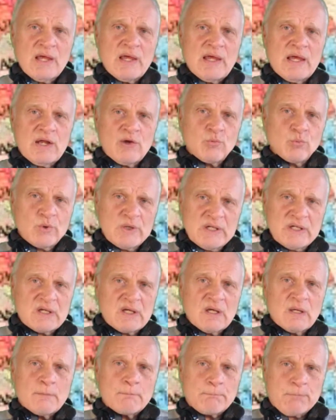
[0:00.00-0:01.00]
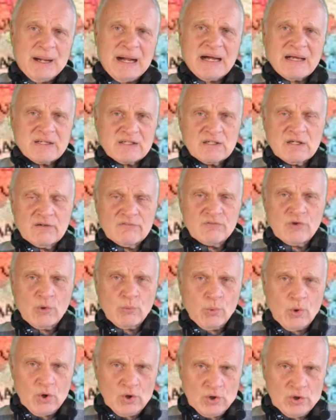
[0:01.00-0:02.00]
and weak part of the
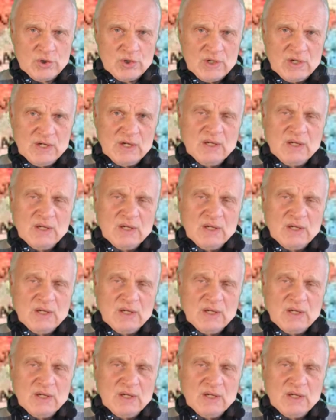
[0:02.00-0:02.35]
world